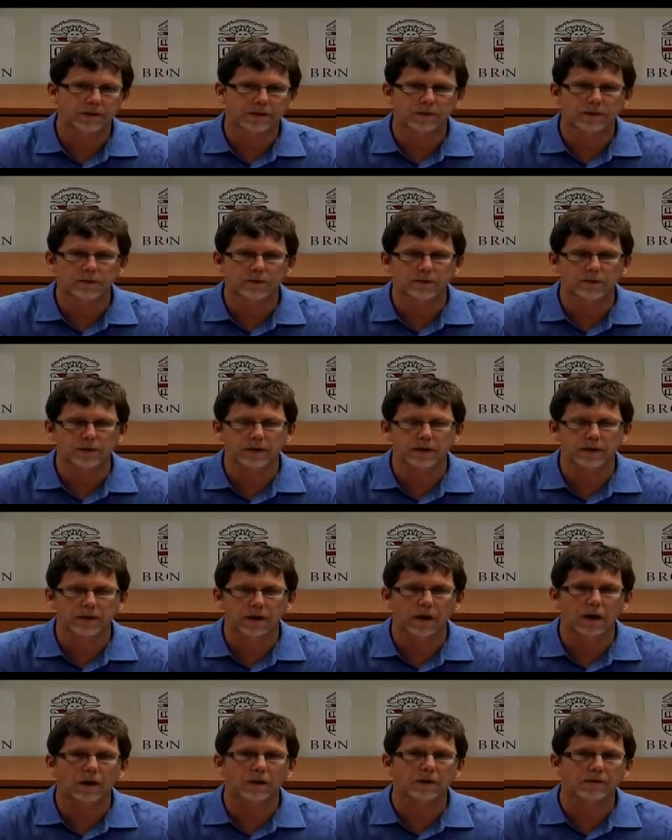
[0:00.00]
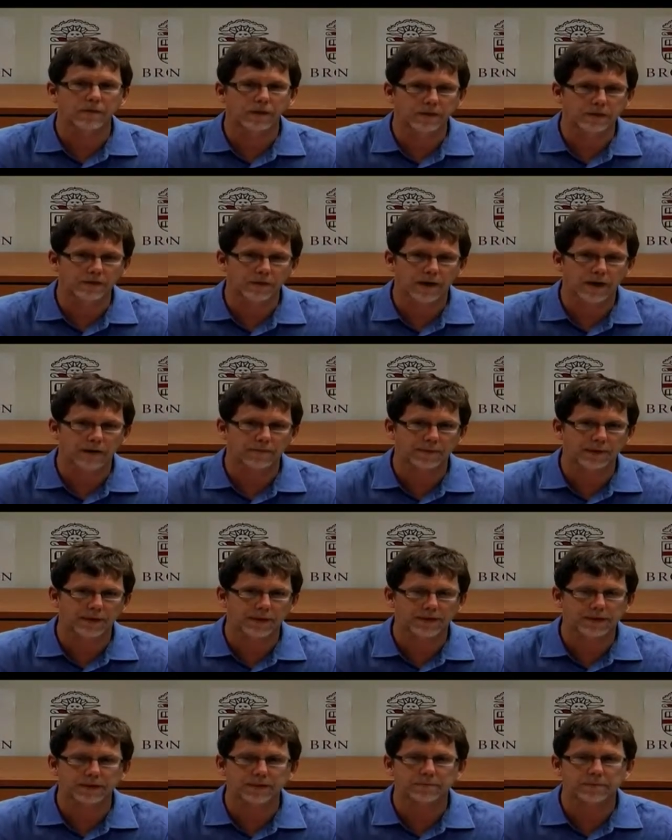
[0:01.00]
and cooling all over the
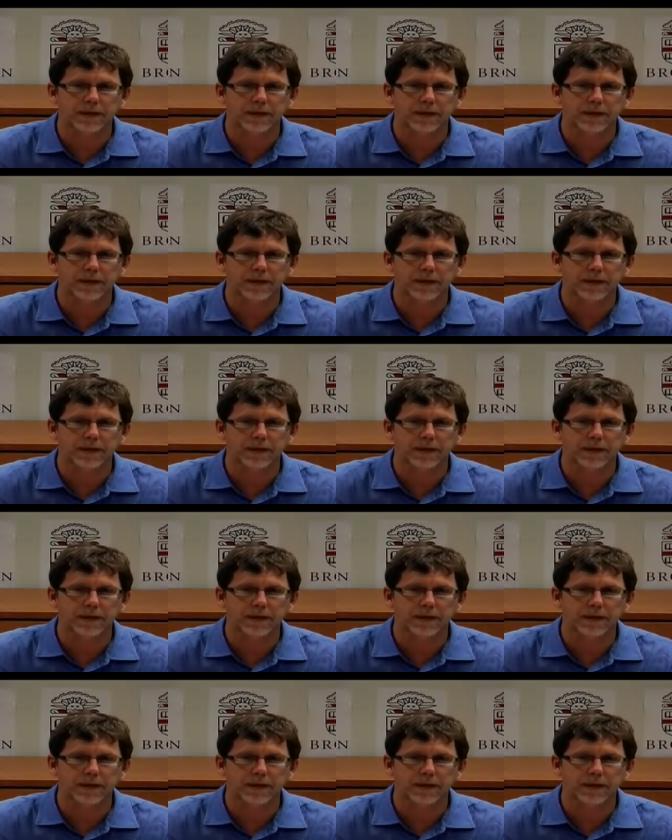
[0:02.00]
tropics that's